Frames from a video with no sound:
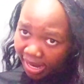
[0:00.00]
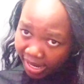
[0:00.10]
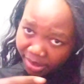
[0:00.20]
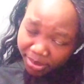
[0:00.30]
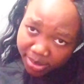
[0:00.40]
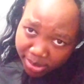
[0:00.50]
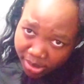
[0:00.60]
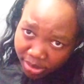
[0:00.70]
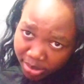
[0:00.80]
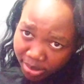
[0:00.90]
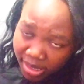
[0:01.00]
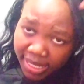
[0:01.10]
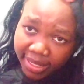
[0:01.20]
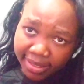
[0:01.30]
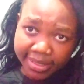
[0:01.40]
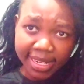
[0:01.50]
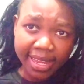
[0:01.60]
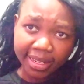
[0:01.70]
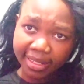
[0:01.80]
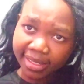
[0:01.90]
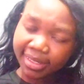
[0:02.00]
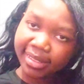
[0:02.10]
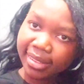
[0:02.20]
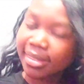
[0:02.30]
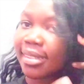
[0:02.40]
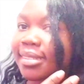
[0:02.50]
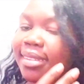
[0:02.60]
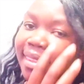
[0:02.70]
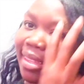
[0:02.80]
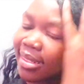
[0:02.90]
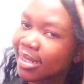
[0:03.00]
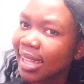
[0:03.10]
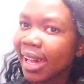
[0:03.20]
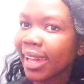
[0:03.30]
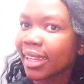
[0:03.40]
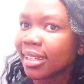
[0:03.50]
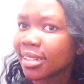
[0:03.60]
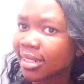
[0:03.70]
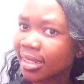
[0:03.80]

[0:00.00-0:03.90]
I was going to like turn this other side.